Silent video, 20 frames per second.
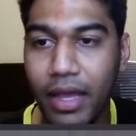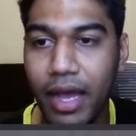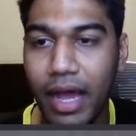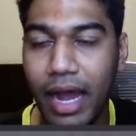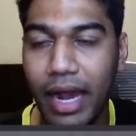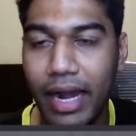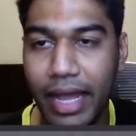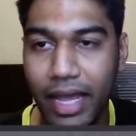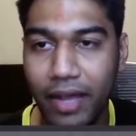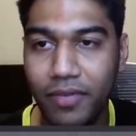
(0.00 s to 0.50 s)

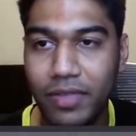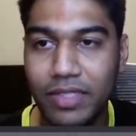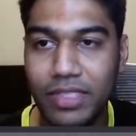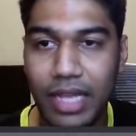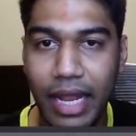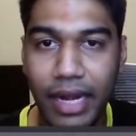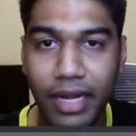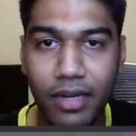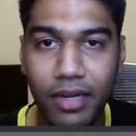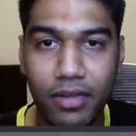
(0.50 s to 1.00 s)
And here we
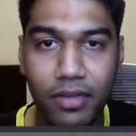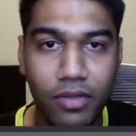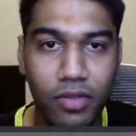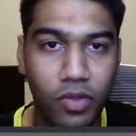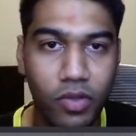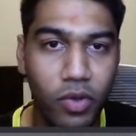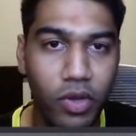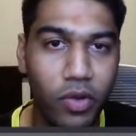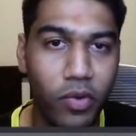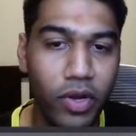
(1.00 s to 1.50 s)
select,
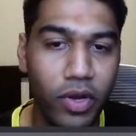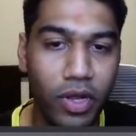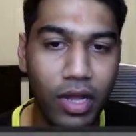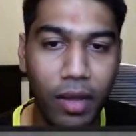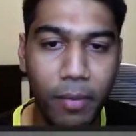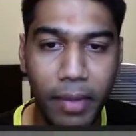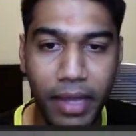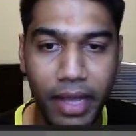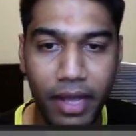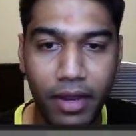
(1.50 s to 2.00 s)
we're going to
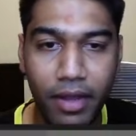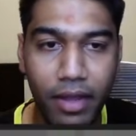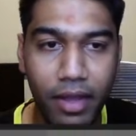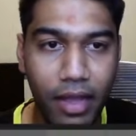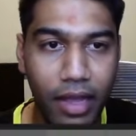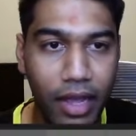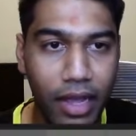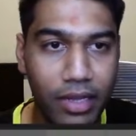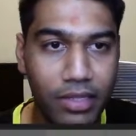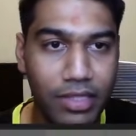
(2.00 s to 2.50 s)
come here
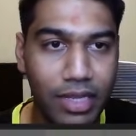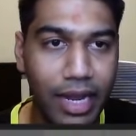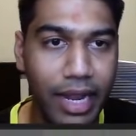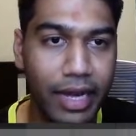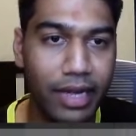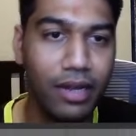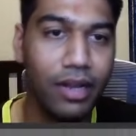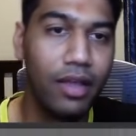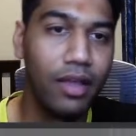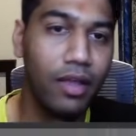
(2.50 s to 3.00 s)
and
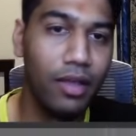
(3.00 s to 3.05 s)
select